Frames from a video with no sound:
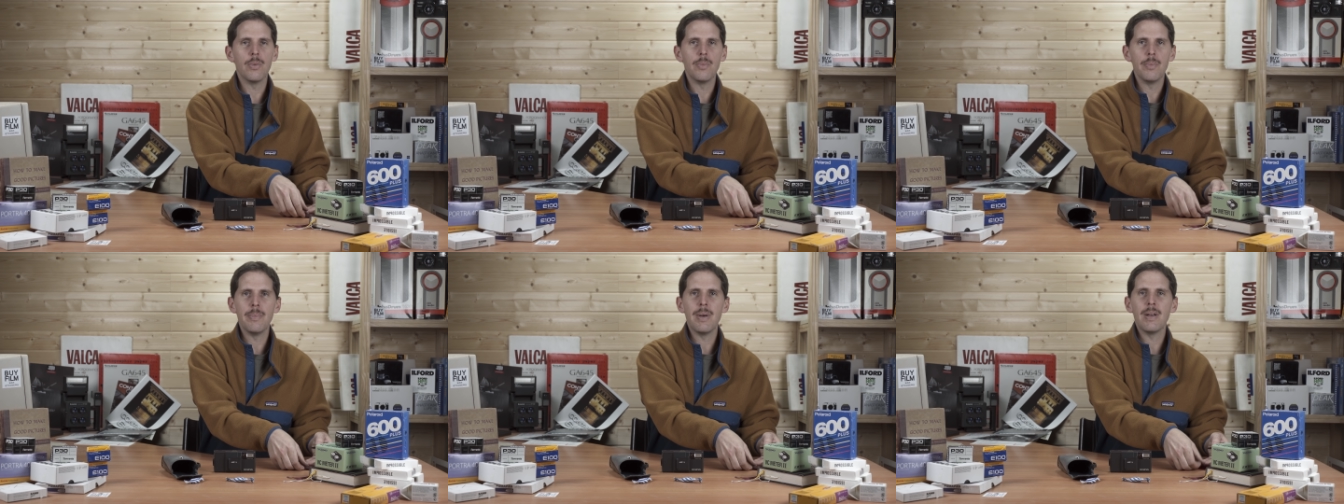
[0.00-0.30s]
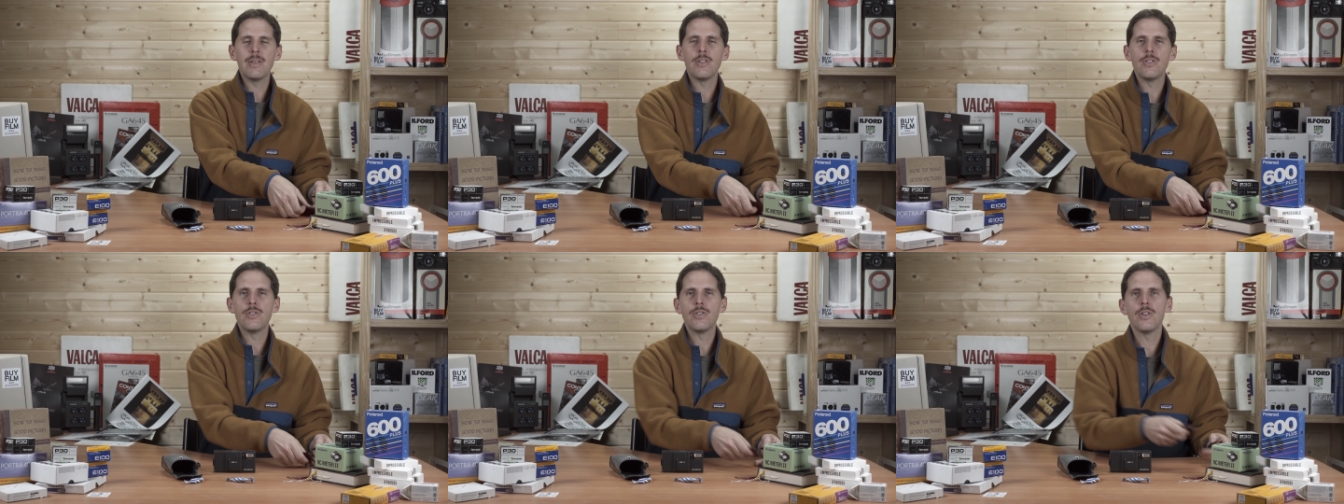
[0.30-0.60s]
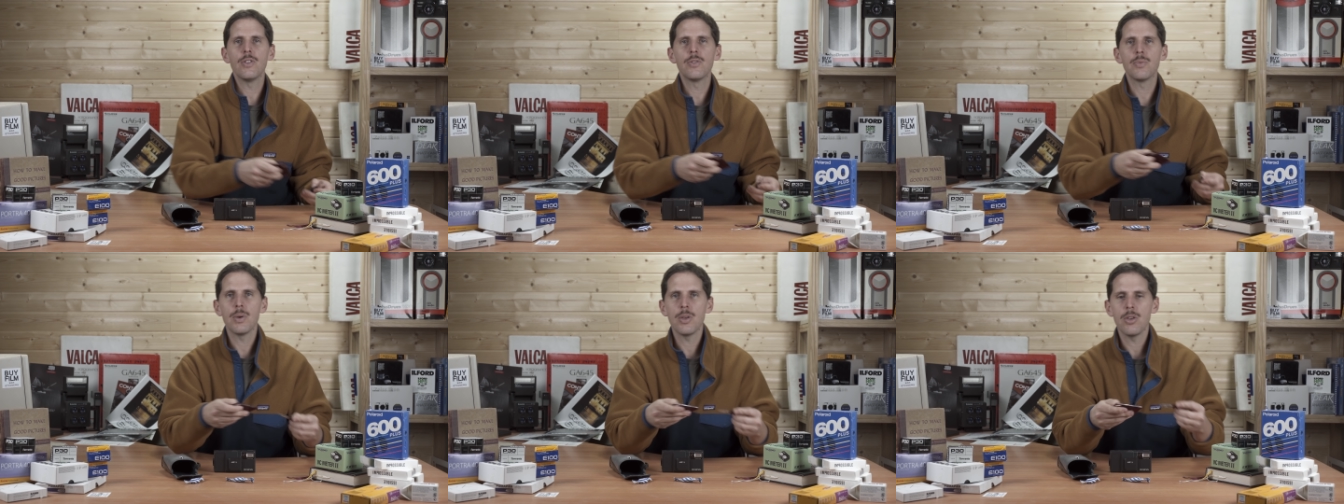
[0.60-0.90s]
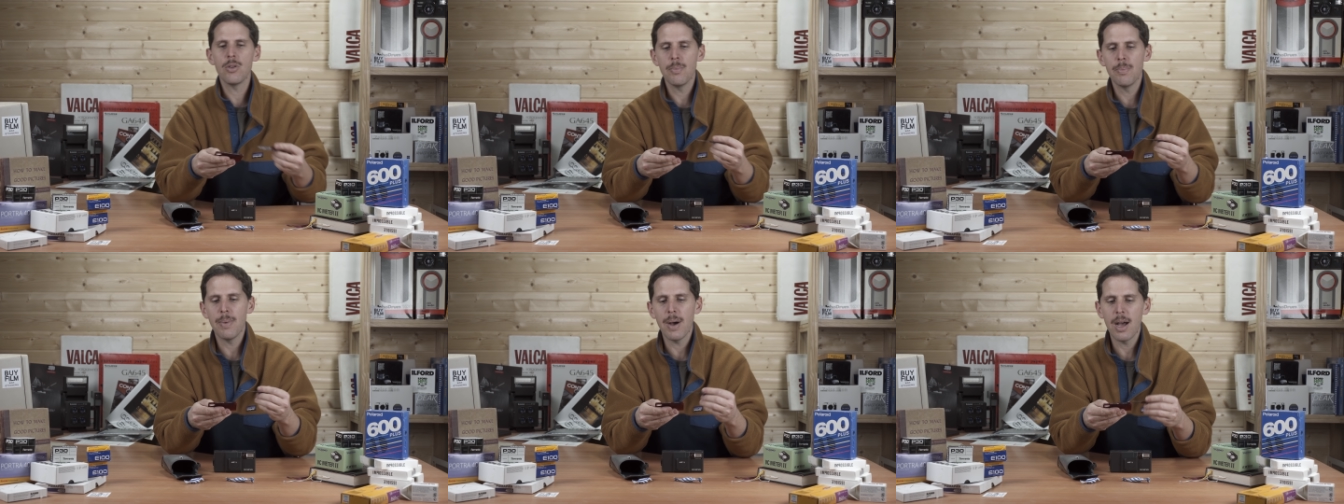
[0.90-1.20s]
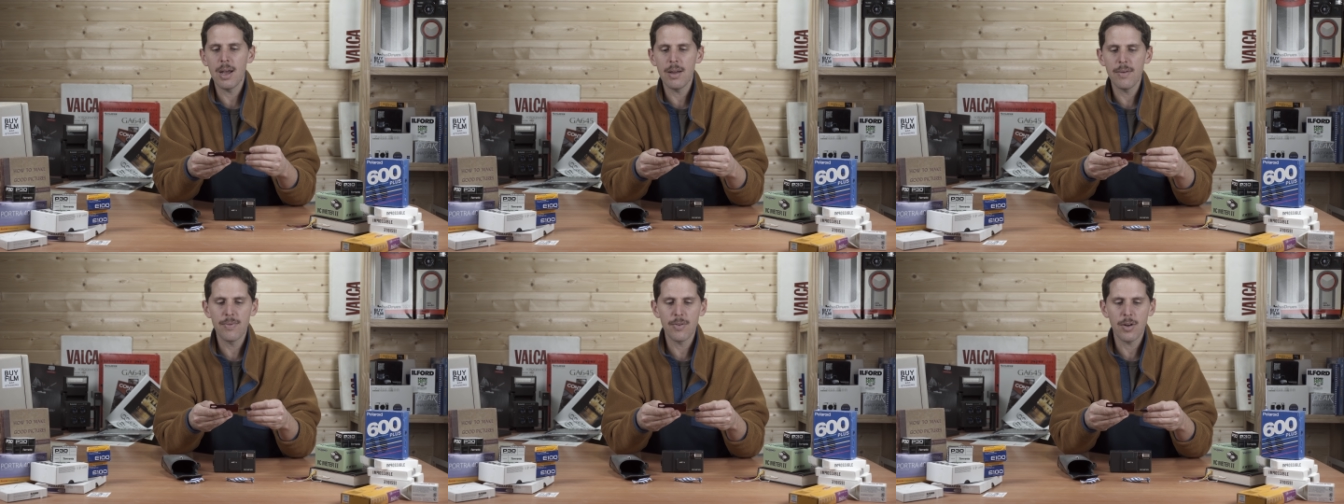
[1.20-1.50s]
messages when you
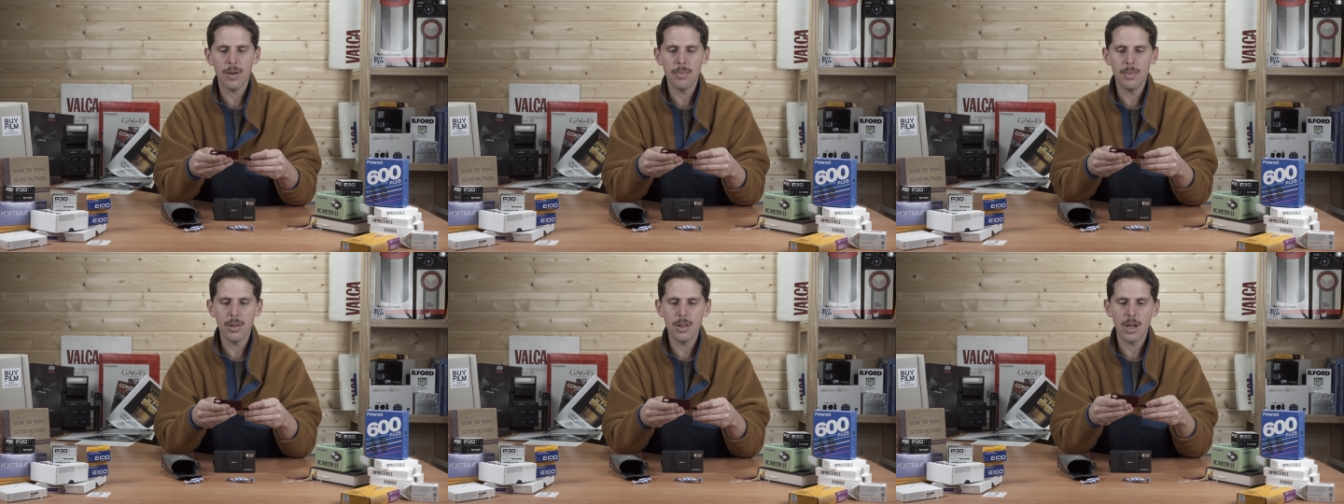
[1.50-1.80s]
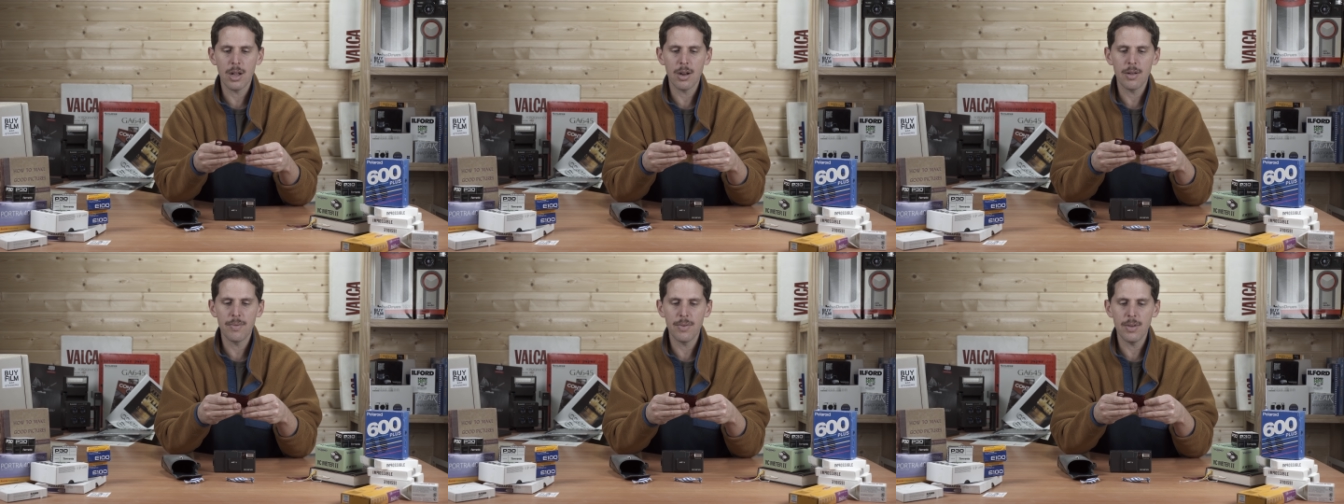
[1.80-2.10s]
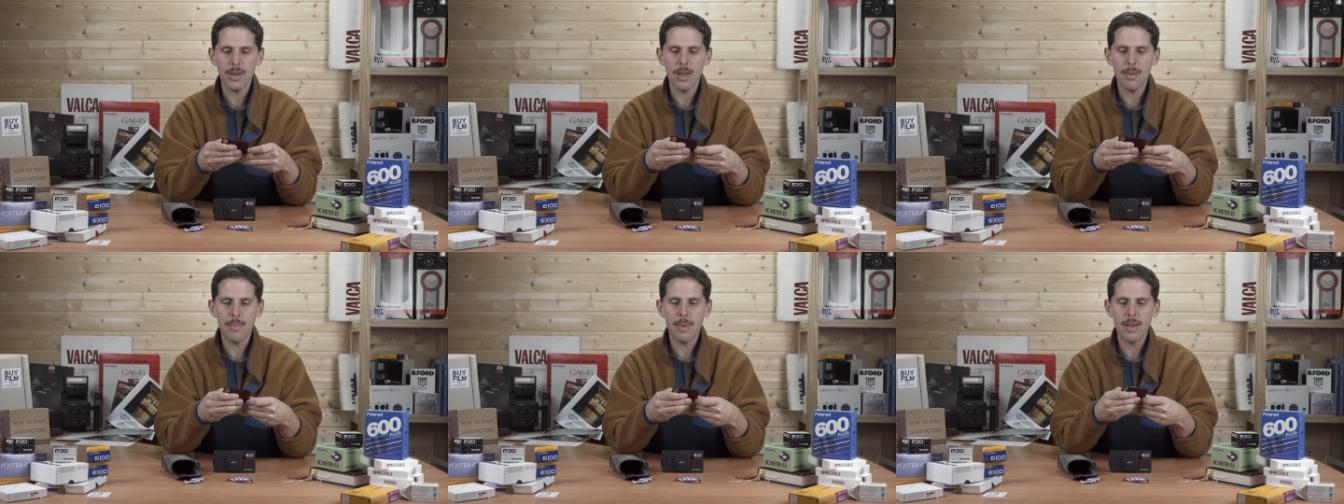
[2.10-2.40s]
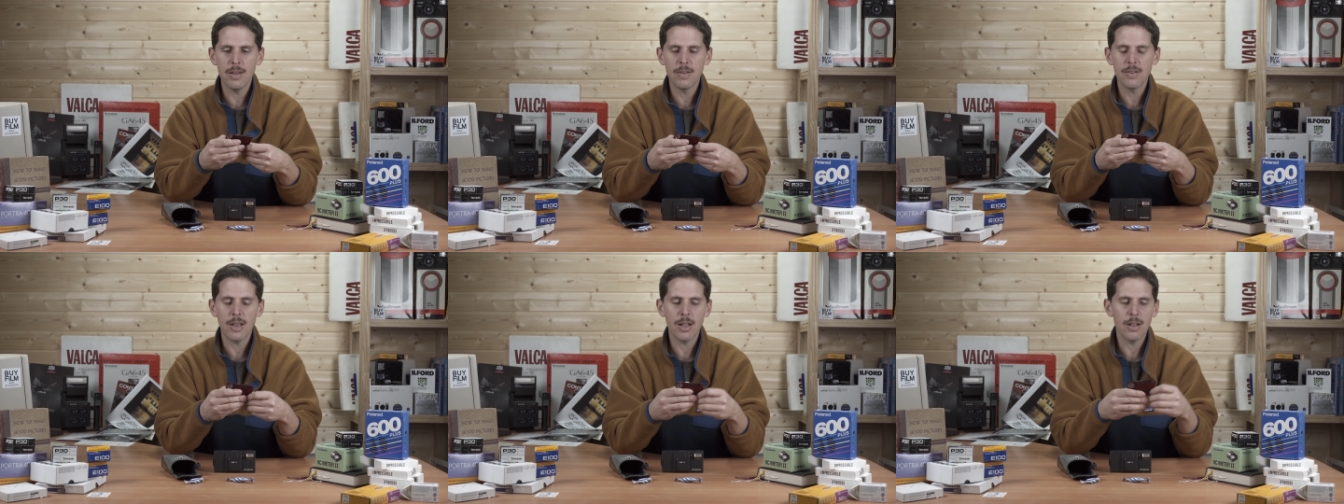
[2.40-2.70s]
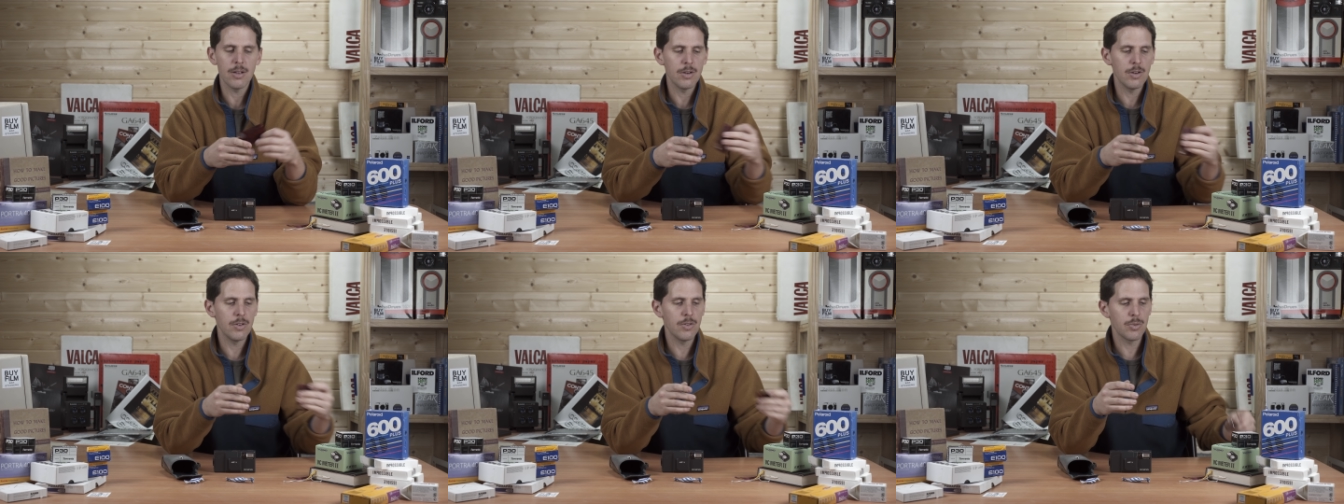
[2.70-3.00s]
buy from a lot of eBay
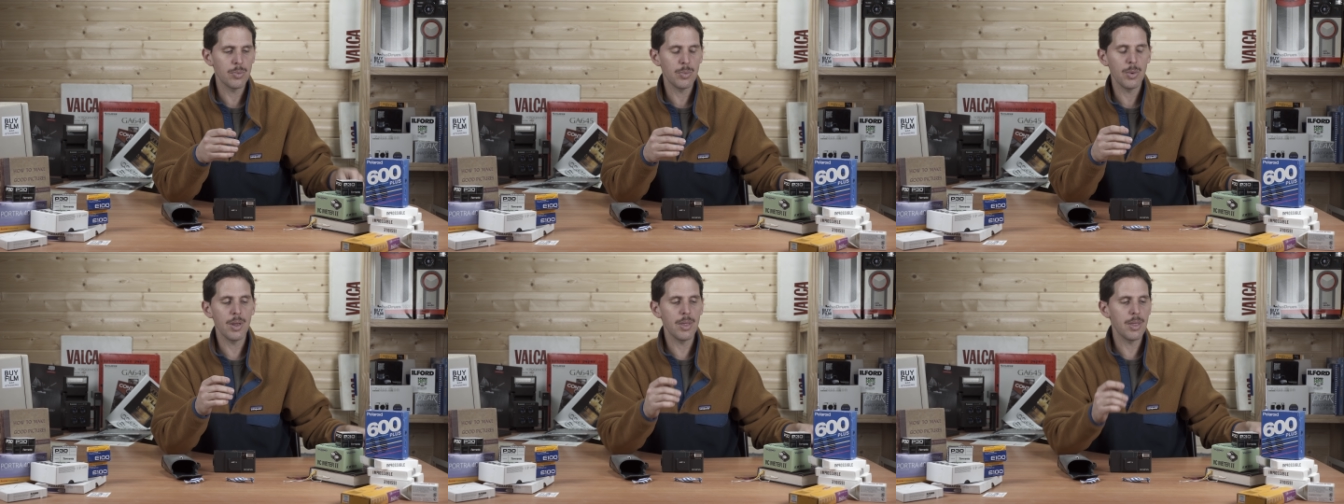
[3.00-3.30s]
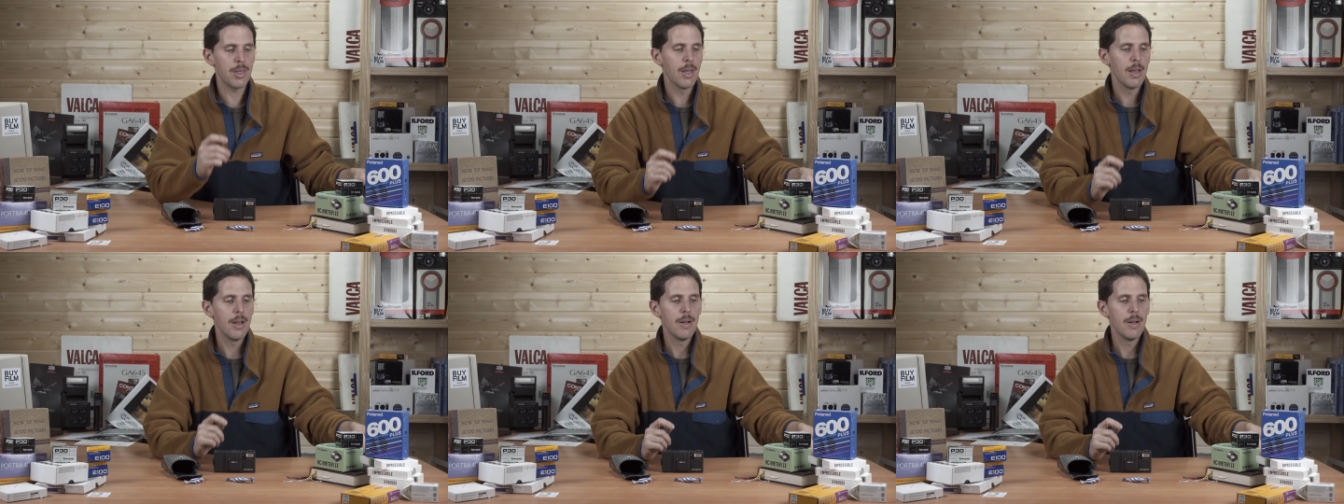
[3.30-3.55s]
sellers with,